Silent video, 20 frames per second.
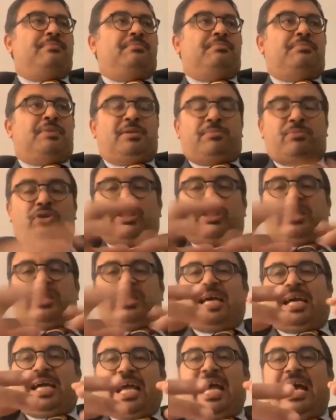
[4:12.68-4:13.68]
Out of this
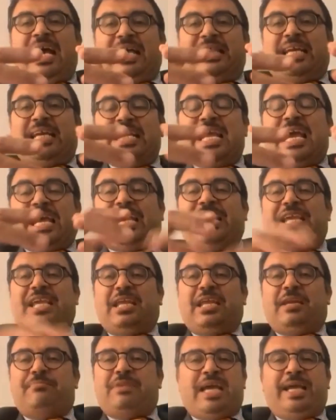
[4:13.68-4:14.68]
conviction
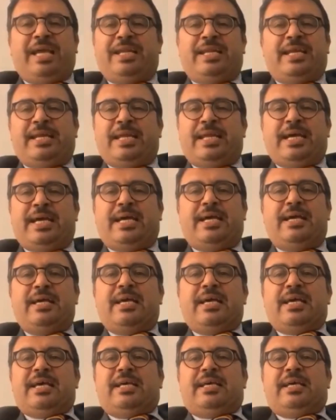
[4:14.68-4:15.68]
that we
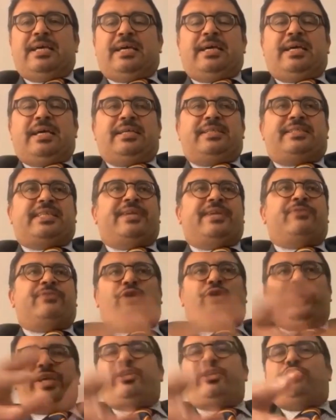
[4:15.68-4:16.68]
will
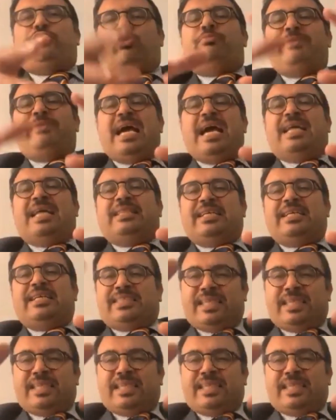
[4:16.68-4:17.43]
return,